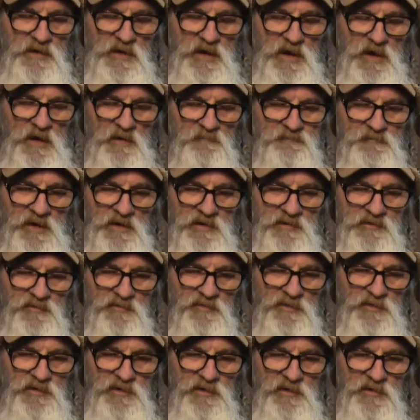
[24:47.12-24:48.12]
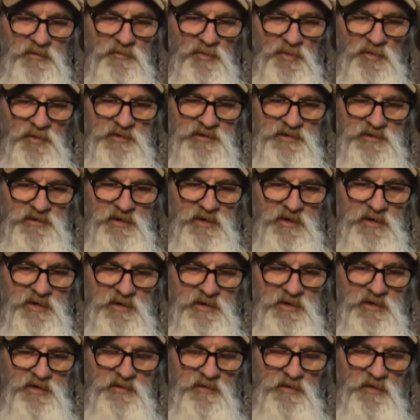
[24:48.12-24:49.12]
I've got to do a little more
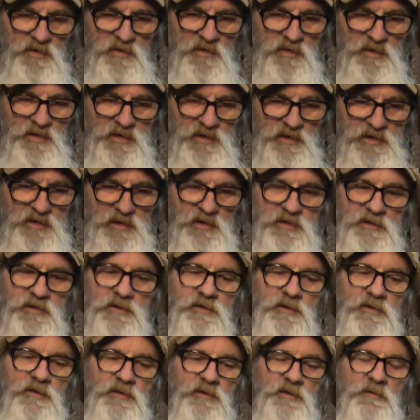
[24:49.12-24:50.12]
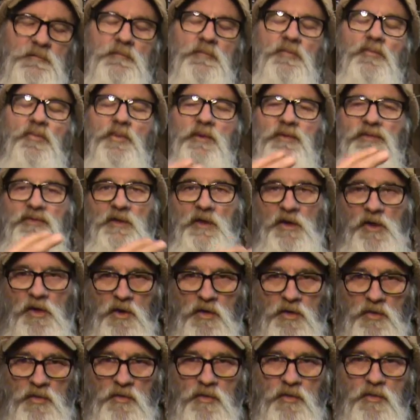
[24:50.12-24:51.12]
studying on it. With the
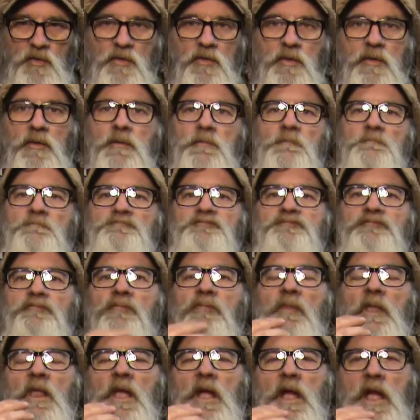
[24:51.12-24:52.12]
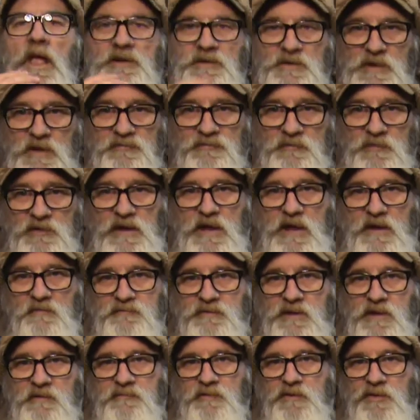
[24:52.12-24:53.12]
coal, I definitely have to
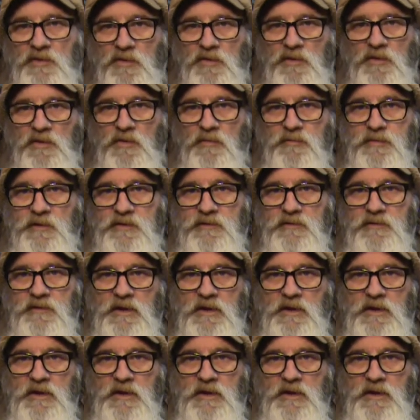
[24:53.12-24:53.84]
keep a door open.